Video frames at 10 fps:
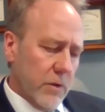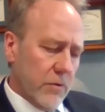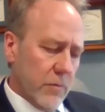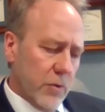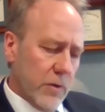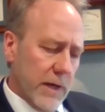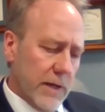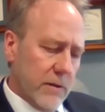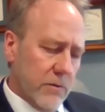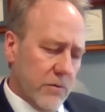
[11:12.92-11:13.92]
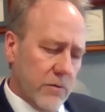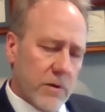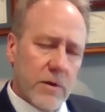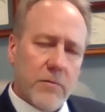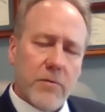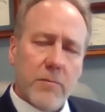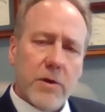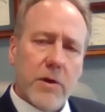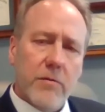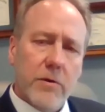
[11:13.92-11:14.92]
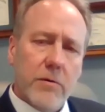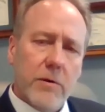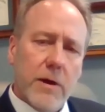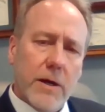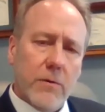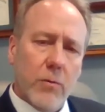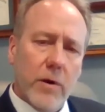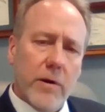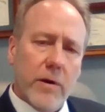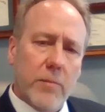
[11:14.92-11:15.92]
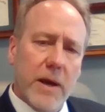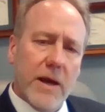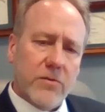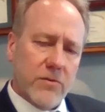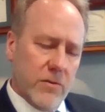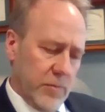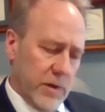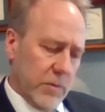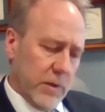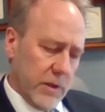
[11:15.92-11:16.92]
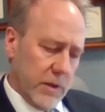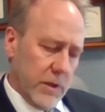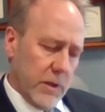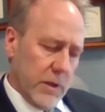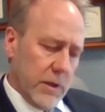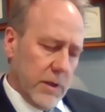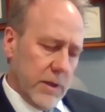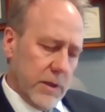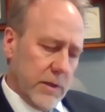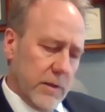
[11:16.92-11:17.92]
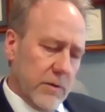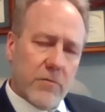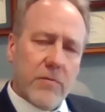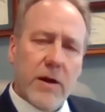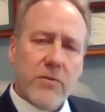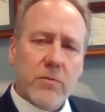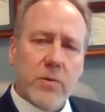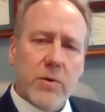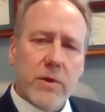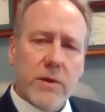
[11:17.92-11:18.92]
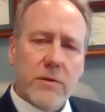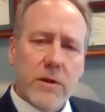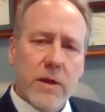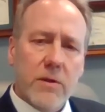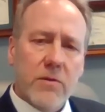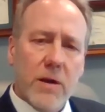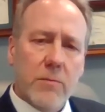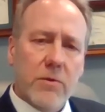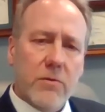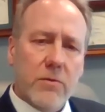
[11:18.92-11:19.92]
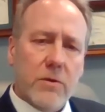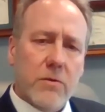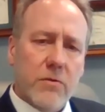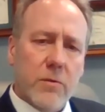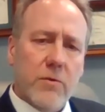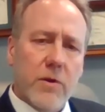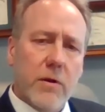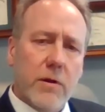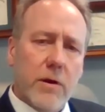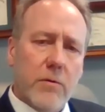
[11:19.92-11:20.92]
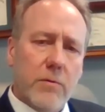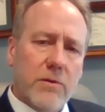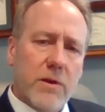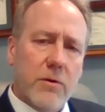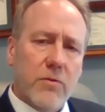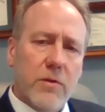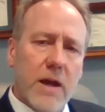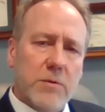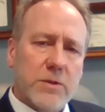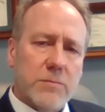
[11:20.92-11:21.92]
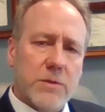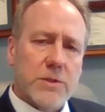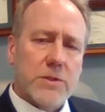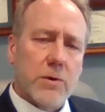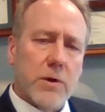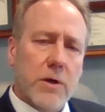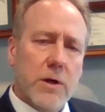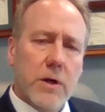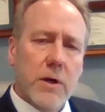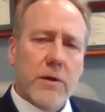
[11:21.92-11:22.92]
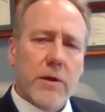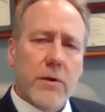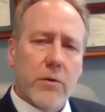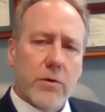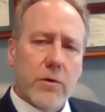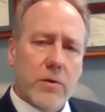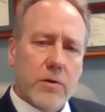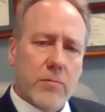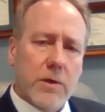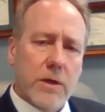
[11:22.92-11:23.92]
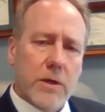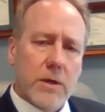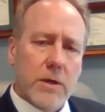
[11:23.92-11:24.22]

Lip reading: some new guidance from the governor on wearing of masks in public. It is advisable that anytime as you know, someone's entering our retail establishments or they know they're going to be